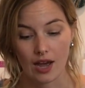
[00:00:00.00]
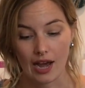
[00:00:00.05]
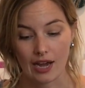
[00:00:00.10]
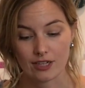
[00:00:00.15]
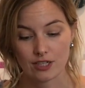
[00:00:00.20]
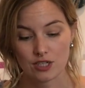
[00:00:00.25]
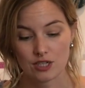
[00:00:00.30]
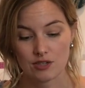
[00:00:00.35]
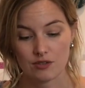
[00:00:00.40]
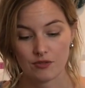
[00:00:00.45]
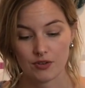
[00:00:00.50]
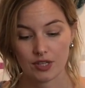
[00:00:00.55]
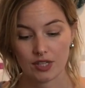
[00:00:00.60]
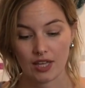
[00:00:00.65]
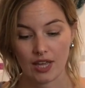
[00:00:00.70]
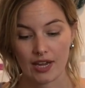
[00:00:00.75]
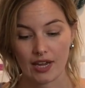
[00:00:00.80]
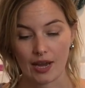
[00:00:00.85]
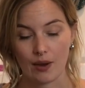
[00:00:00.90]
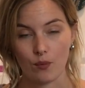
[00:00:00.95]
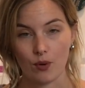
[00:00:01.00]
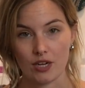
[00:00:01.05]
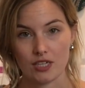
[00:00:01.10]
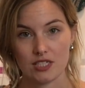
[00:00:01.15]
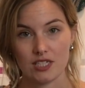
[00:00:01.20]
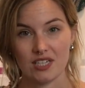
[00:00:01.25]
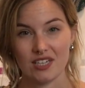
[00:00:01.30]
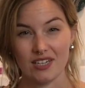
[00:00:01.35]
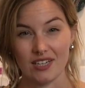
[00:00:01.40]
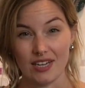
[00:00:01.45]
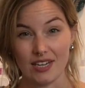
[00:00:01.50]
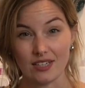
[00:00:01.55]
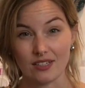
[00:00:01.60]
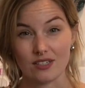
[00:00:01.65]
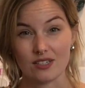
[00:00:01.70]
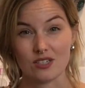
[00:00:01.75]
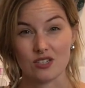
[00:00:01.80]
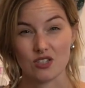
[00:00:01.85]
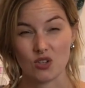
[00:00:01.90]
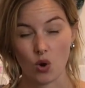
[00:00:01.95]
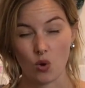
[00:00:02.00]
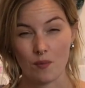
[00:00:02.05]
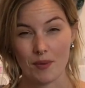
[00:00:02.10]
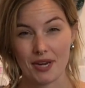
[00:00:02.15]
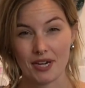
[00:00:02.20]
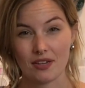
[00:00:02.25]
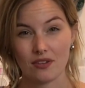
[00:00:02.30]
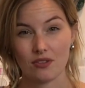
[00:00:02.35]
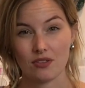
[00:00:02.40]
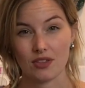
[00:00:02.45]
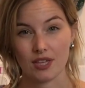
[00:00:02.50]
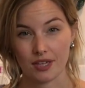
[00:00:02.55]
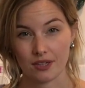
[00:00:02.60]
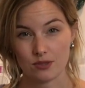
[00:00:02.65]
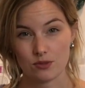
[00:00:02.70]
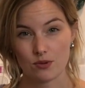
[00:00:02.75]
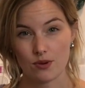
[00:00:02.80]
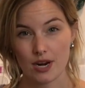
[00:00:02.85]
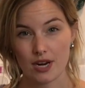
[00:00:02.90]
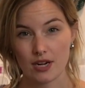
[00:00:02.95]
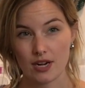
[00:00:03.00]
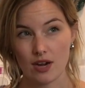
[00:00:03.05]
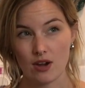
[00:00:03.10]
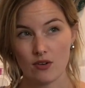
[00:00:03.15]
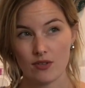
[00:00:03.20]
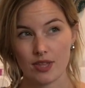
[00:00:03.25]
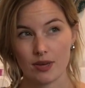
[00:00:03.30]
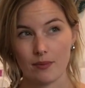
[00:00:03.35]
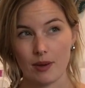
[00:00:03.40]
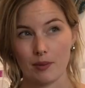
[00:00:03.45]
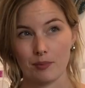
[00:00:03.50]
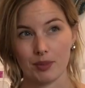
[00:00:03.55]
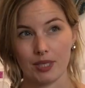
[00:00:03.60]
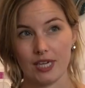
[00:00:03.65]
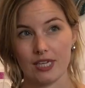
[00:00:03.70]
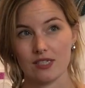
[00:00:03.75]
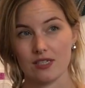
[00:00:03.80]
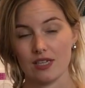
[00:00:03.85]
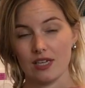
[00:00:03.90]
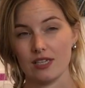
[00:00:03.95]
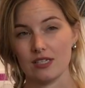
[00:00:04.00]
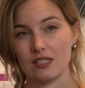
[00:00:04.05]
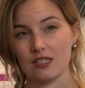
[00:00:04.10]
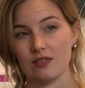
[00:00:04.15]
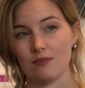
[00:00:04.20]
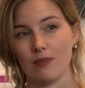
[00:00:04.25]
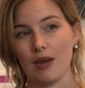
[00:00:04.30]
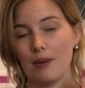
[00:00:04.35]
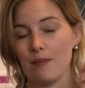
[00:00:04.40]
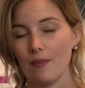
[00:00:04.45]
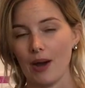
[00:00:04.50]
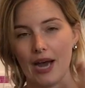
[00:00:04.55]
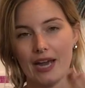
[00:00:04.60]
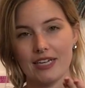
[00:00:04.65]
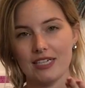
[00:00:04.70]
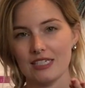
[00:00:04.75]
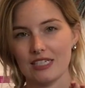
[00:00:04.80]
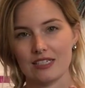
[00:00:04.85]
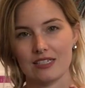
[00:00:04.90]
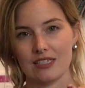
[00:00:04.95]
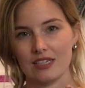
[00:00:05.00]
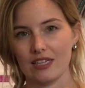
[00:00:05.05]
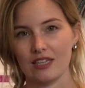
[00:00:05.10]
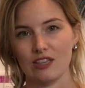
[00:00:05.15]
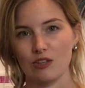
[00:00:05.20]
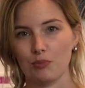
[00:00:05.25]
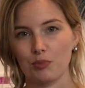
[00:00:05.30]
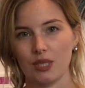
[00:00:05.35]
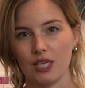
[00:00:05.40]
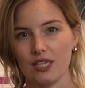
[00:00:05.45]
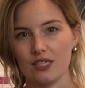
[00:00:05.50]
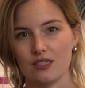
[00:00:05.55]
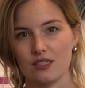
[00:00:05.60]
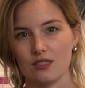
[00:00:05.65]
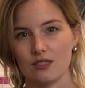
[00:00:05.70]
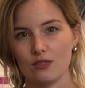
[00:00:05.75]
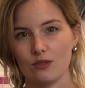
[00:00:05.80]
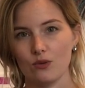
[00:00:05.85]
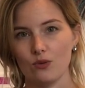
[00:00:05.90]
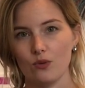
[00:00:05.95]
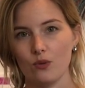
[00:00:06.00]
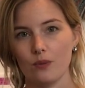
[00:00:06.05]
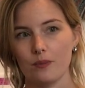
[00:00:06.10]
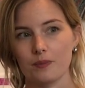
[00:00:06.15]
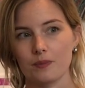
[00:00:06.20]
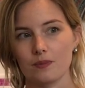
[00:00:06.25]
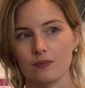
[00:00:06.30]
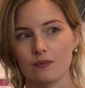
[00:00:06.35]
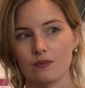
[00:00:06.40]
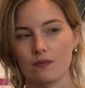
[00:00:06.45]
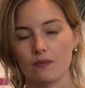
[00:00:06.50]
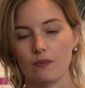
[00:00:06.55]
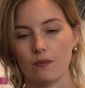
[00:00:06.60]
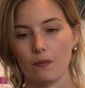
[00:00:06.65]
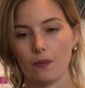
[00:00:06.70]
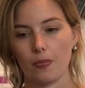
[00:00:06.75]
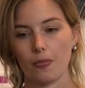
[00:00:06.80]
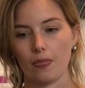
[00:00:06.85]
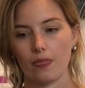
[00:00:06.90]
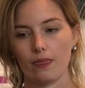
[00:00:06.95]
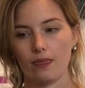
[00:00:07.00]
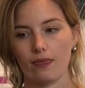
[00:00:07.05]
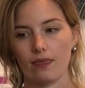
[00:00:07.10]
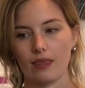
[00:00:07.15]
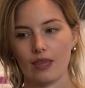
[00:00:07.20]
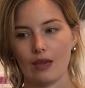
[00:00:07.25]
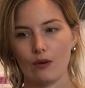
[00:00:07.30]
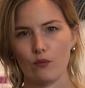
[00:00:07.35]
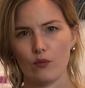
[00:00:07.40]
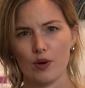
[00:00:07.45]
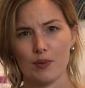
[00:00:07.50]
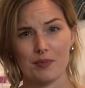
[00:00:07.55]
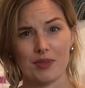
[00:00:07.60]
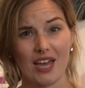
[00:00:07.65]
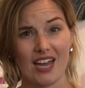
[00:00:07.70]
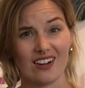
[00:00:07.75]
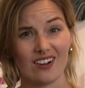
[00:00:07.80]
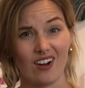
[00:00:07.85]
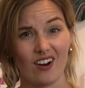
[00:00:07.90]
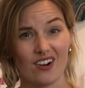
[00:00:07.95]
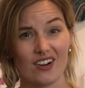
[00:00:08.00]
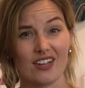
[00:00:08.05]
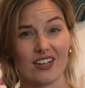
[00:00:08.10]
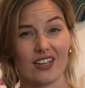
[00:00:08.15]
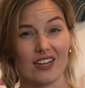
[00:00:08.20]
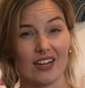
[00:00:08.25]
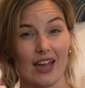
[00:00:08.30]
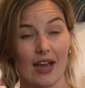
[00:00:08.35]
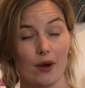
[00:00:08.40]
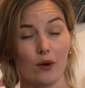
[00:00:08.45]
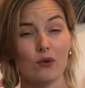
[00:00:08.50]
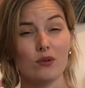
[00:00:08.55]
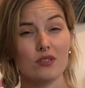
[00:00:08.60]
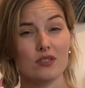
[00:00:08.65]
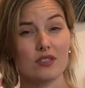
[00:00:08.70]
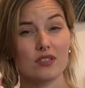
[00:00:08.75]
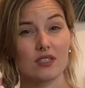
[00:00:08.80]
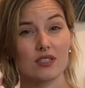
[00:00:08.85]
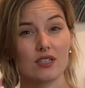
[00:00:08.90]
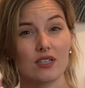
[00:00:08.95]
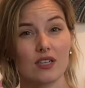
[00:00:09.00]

I just feel like I want to knit so many things right now that my mind isn't in the place to rip that cardigan out.